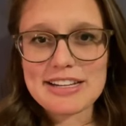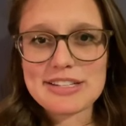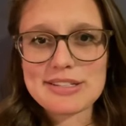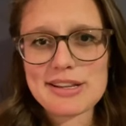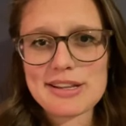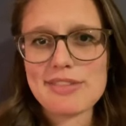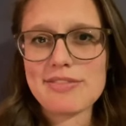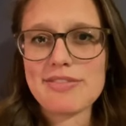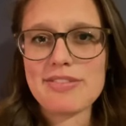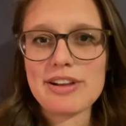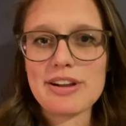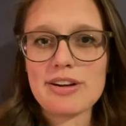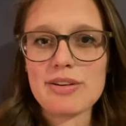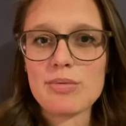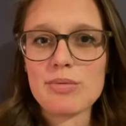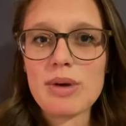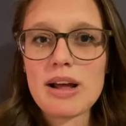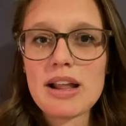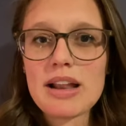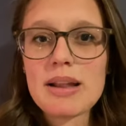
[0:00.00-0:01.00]
So I figure,
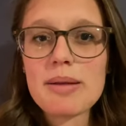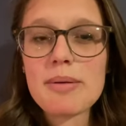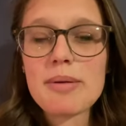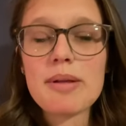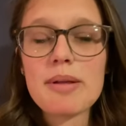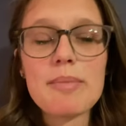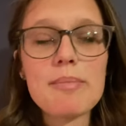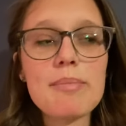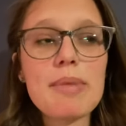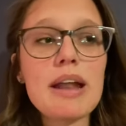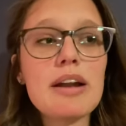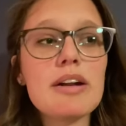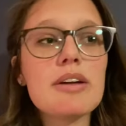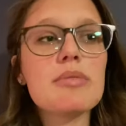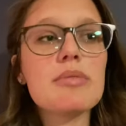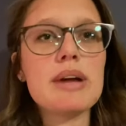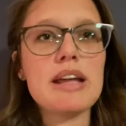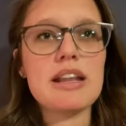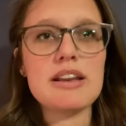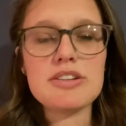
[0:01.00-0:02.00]
what better
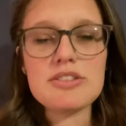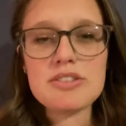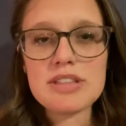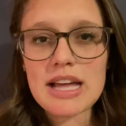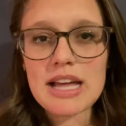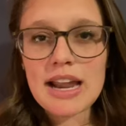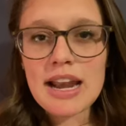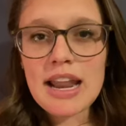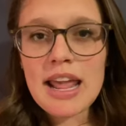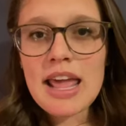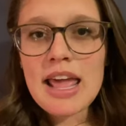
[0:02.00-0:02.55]
way to do that